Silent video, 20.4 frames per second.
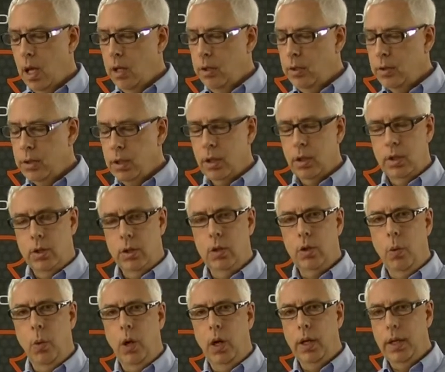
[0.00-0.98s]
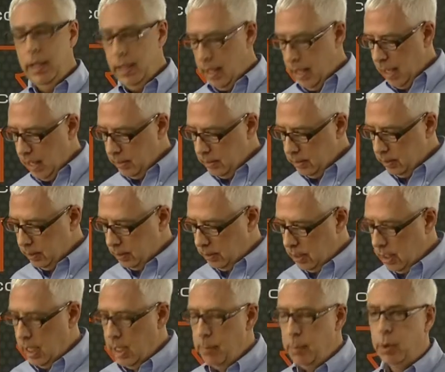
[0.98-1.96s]
using a good quality
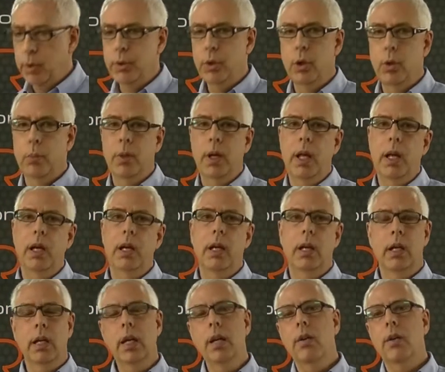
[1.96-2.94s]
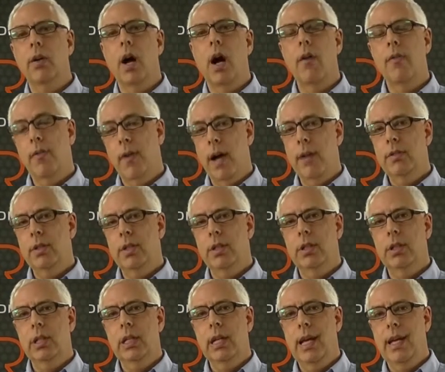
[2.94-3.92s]
Cat6 cable terminated in either
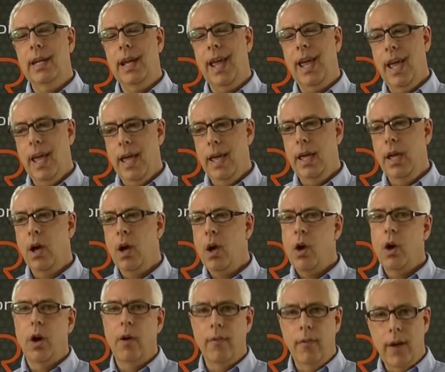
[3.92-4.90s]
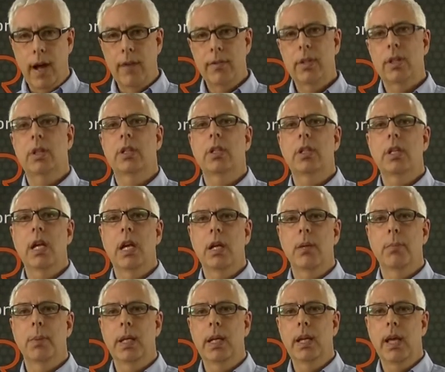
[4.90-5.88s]
568A or
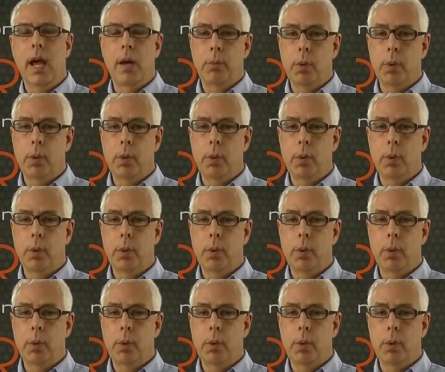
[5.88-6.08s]
568B,